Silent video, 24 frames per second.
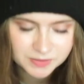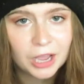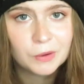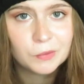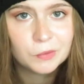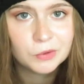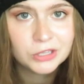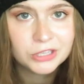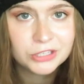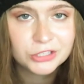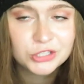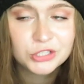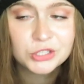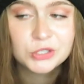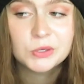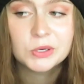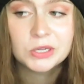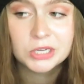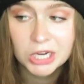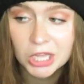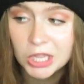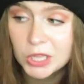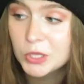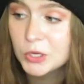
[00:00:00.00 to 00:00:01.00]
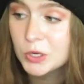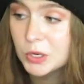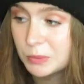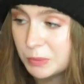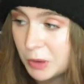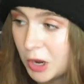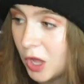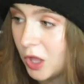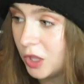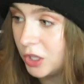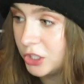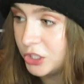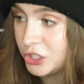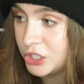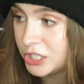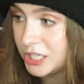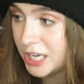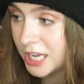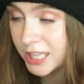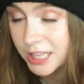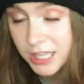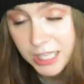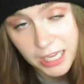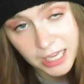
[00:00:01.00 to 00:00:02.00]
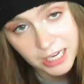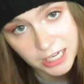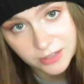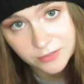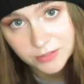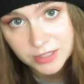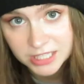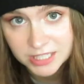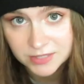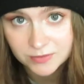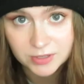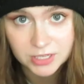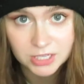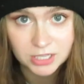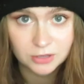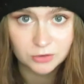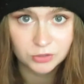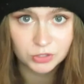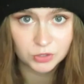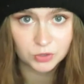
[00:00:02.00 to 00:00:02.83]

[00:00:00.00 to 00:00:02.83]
I will issue another apology at the end of this video